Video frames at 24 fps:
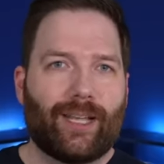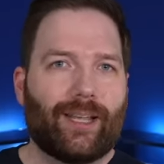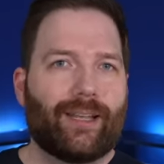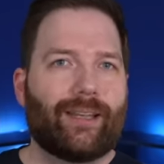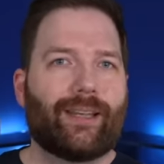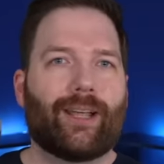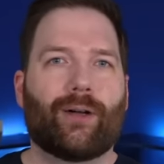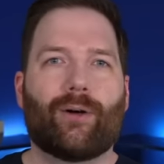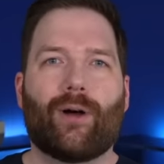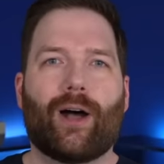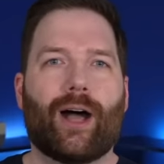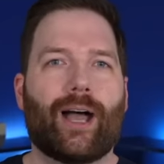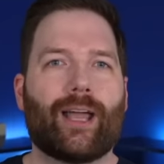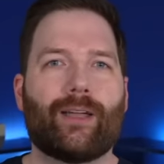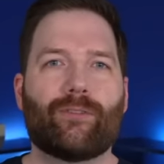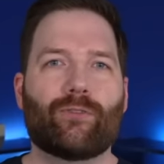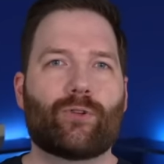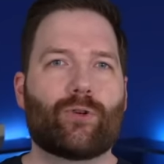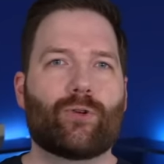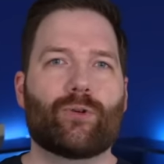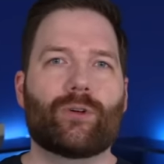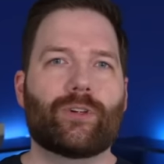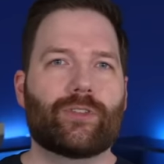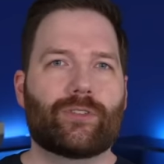Now, I, of
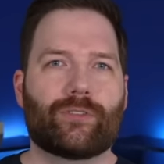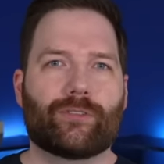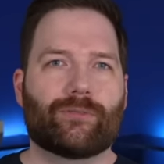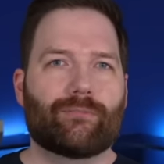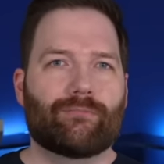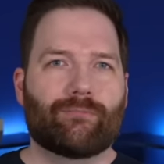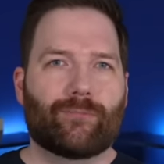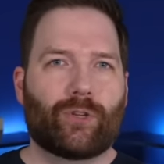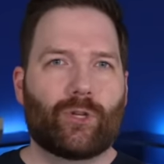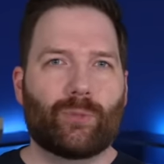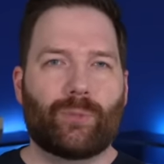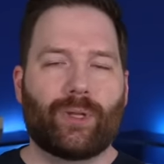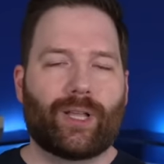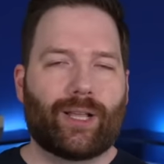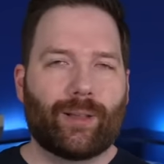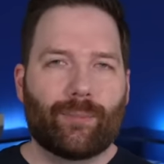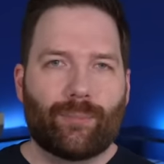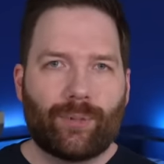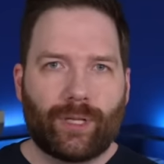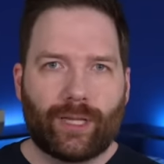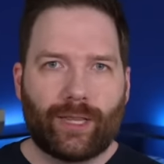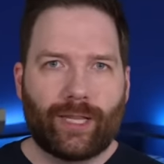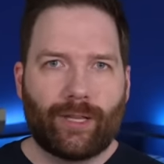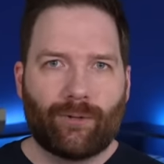course, could be
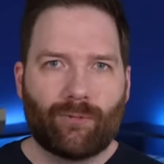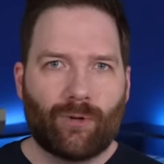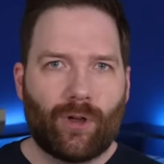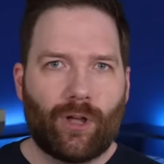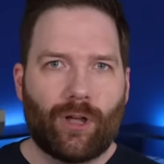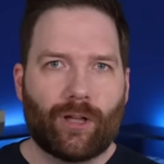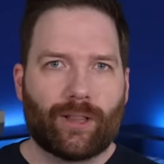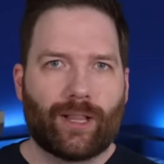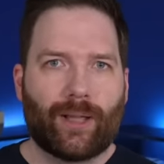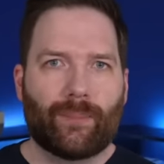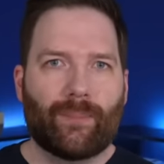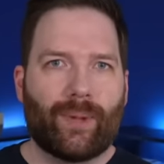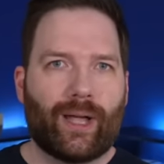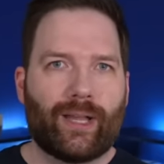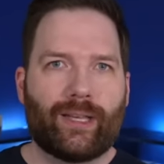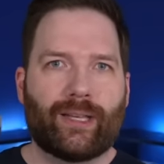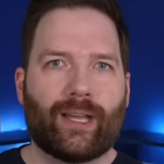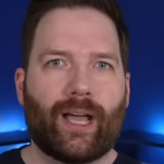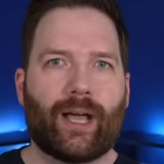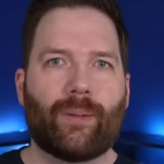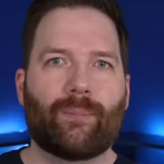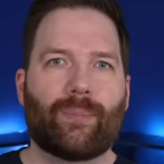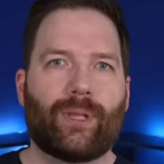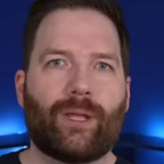completely wrong. That might
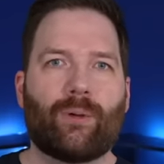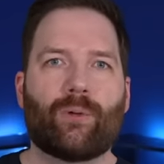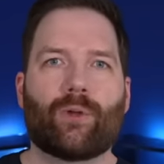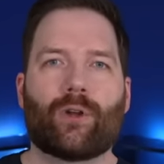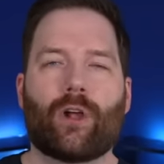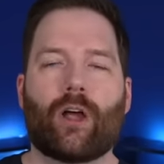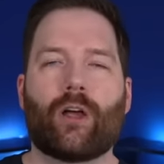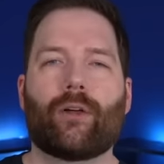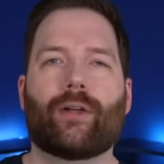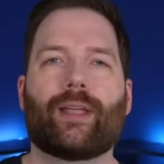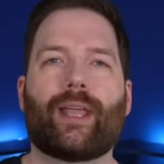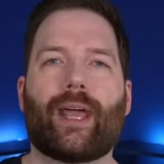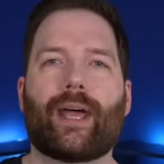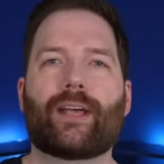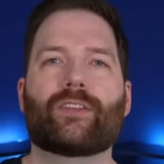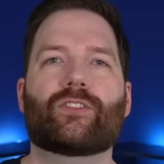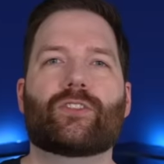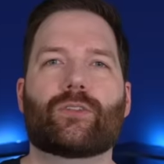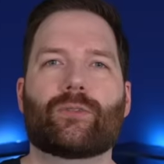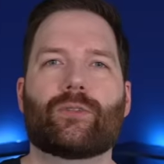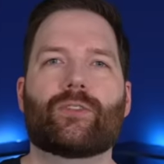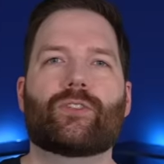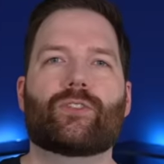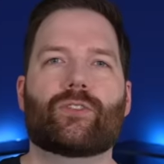not be what Ari
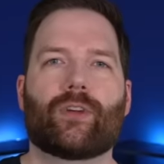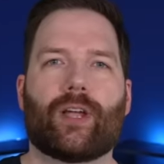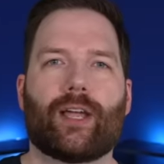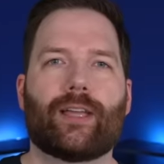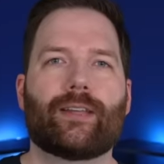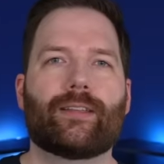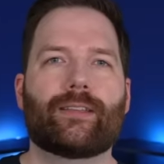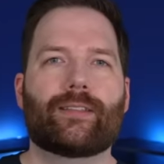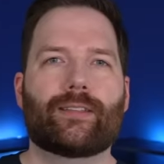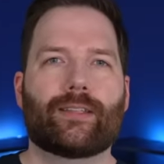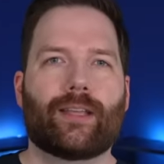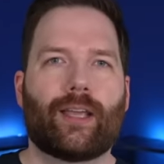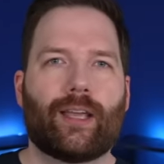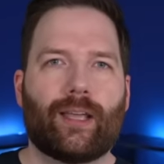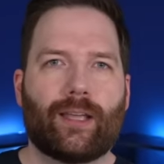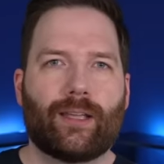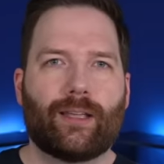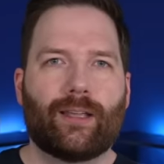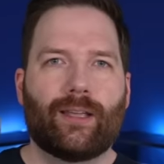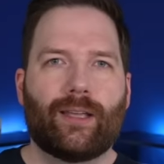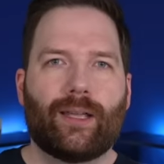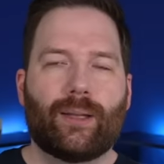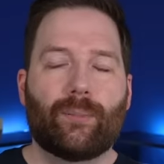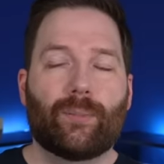Aster is trying to say,
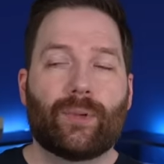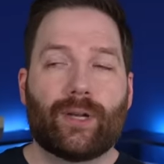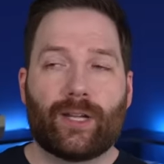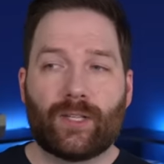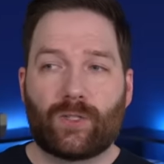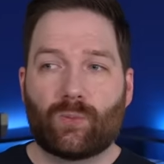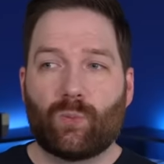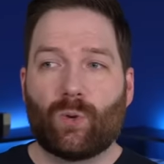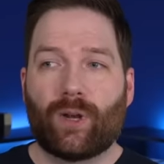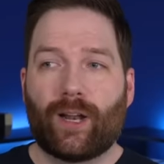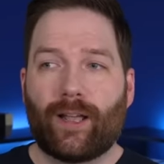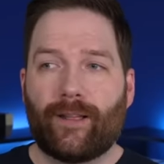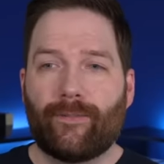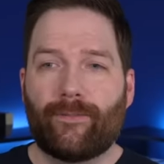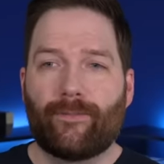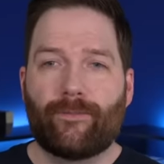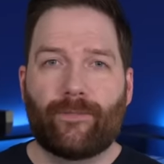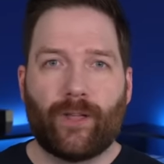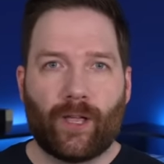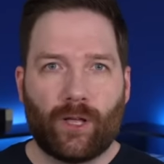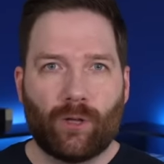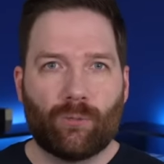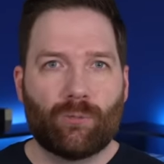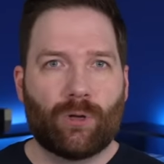but it's what I
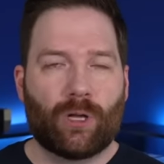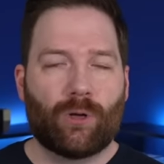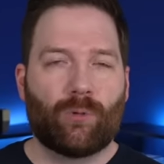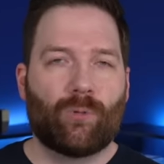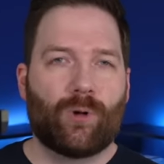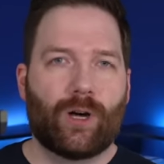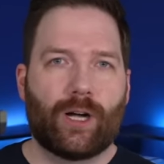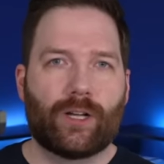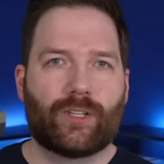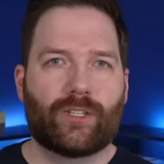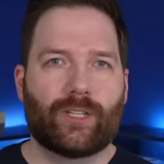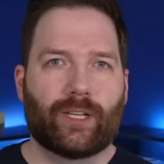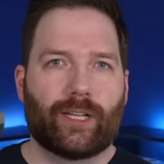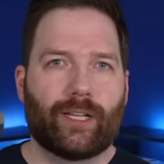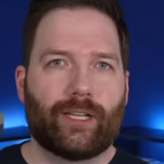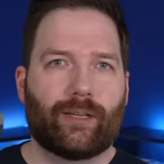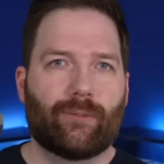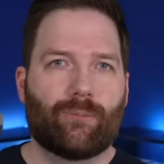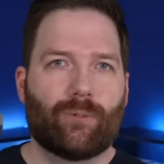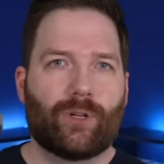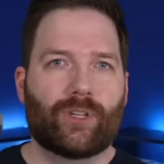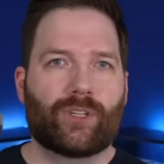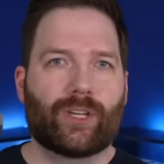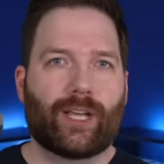felt while watching it,
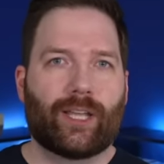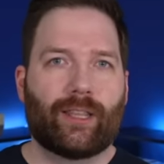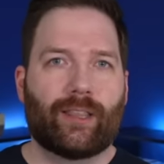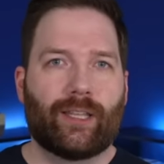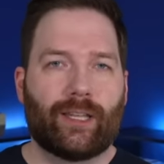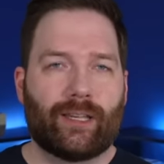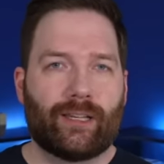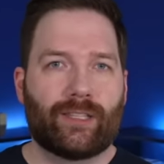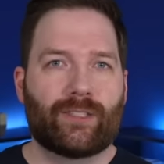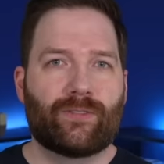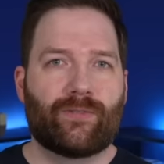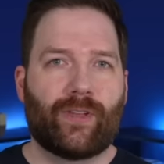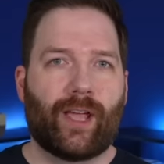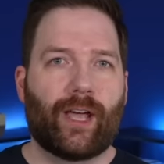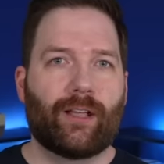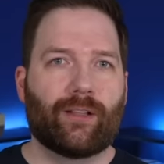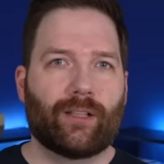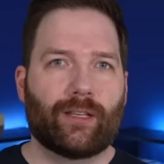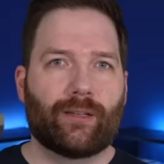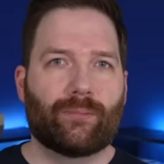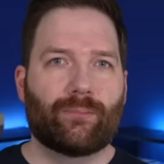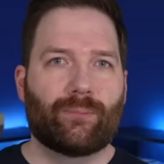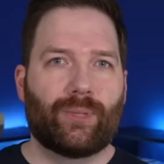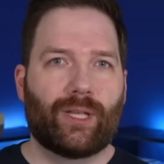which I think is
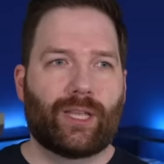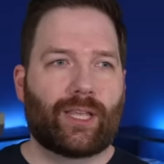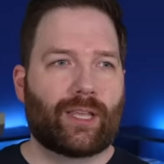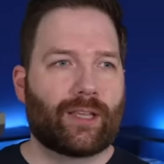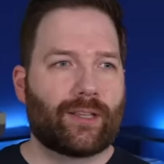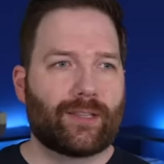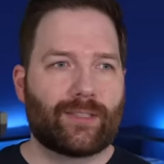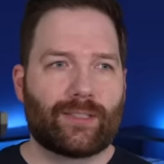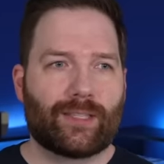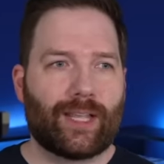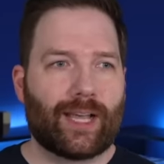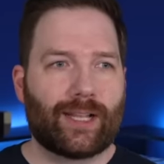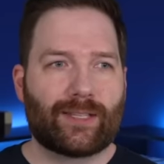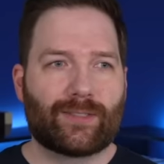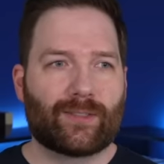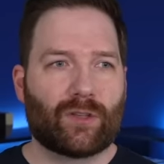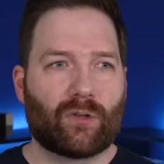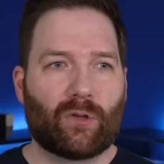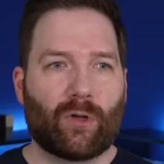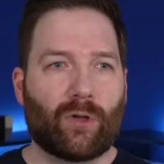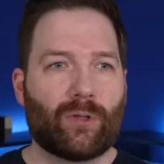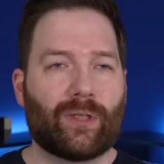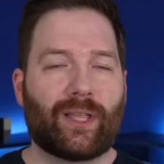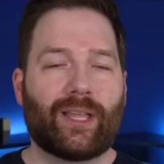valid, because that's
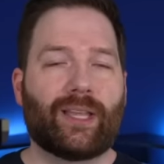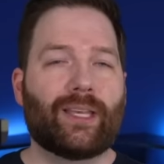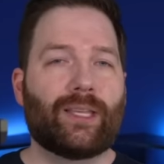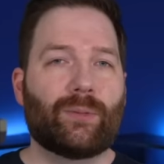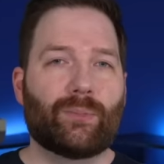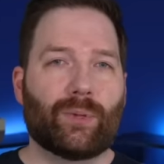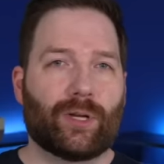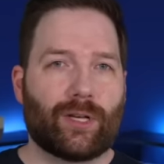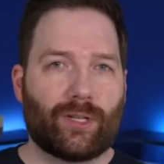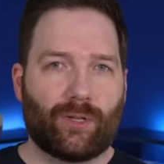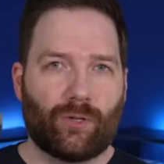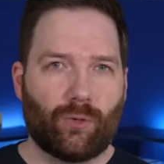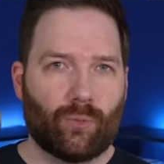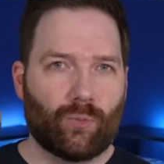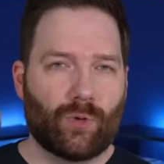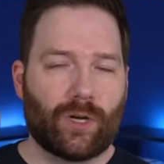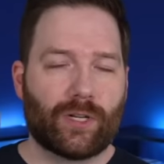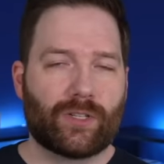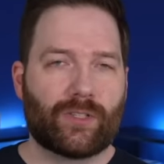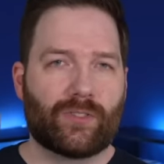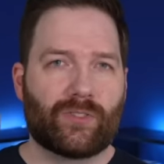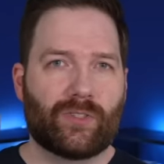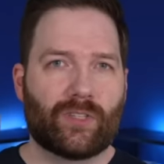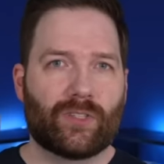all anybody who
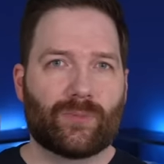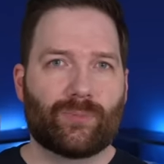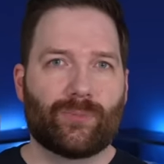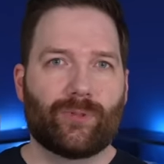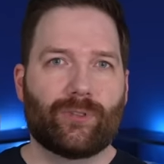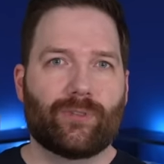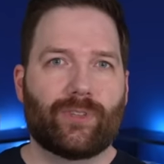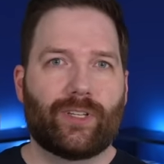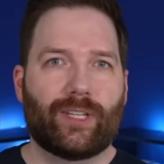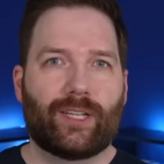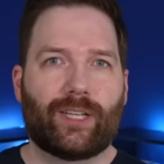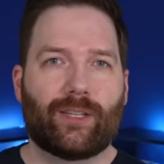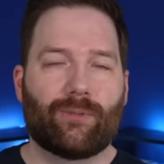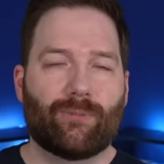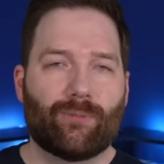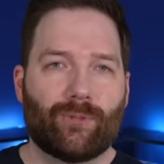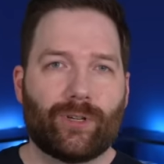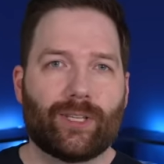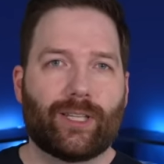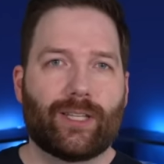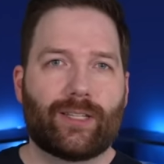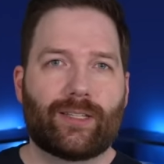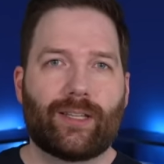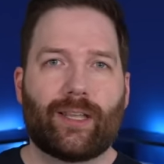watches this movie can
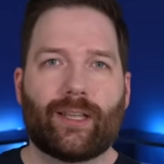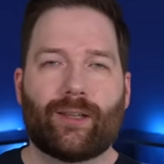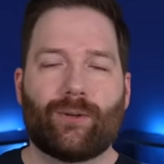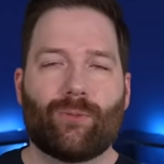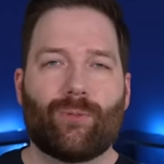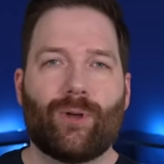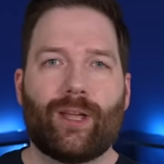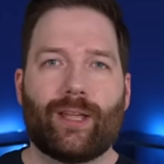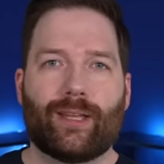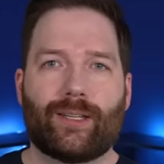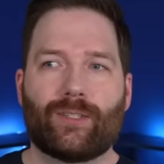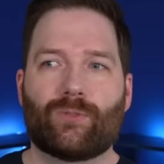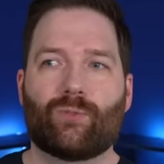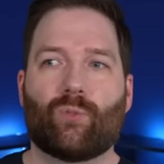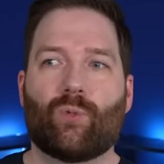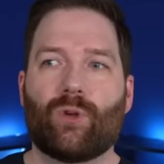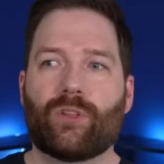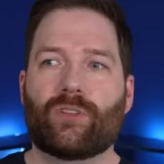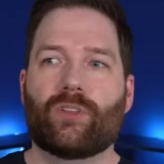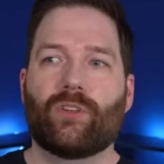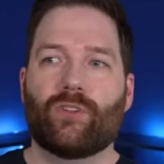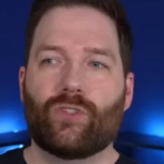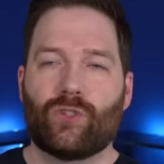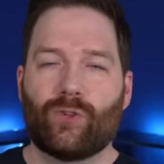really take away is
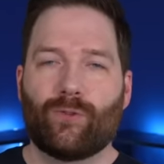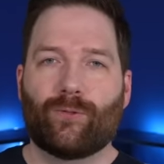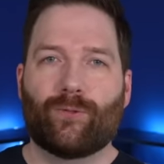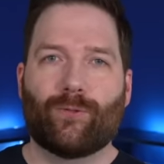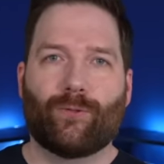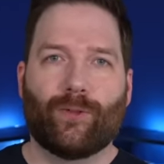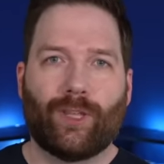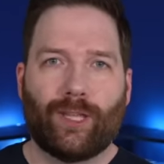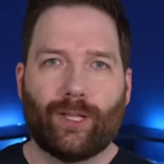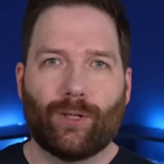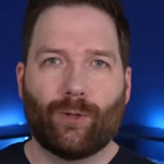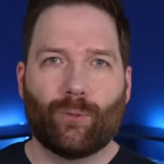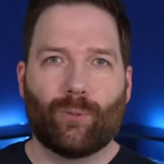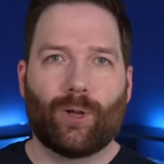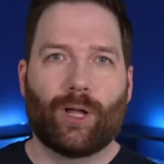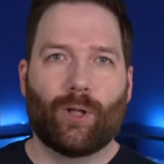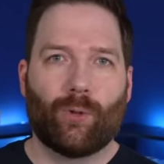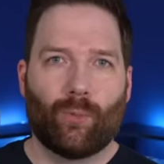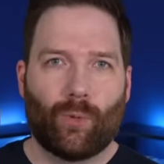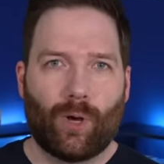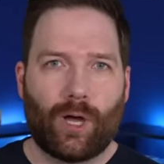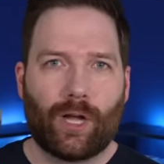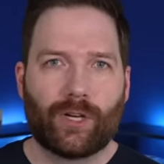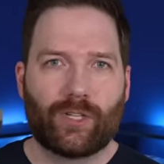what did you feel
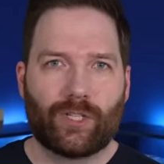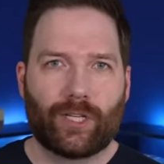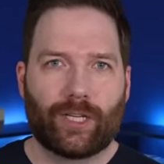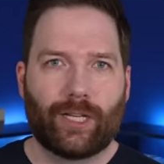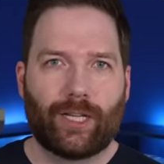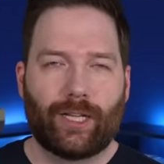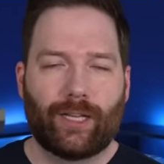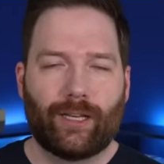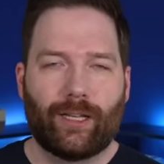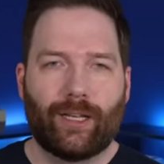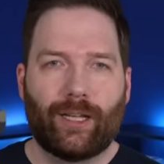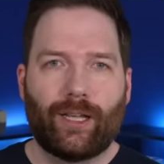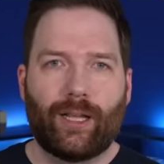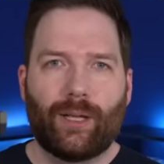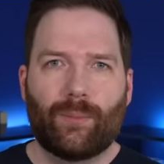while watching it?